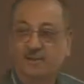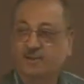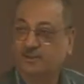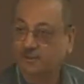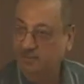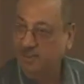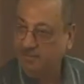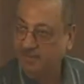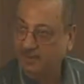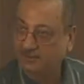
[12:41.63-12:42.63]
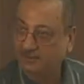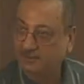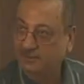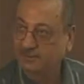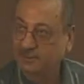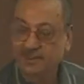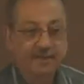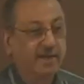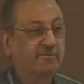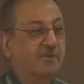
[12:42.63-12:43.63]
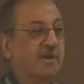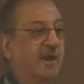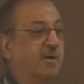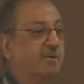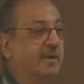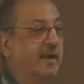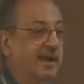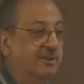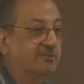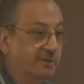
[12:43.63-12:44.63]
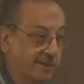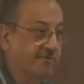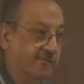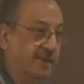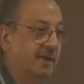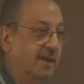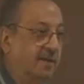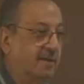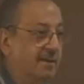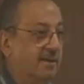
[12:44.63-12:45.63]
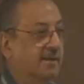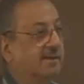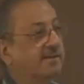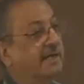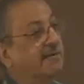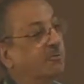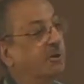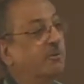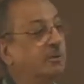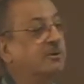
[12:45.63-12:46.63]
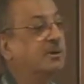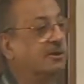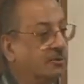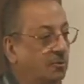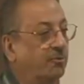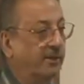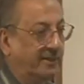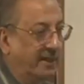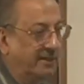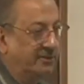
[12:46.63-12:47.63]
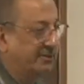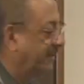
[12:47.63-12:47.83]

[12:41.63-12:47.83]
two dhammas. If the noun ends with a fatha, then we'll put two fathas.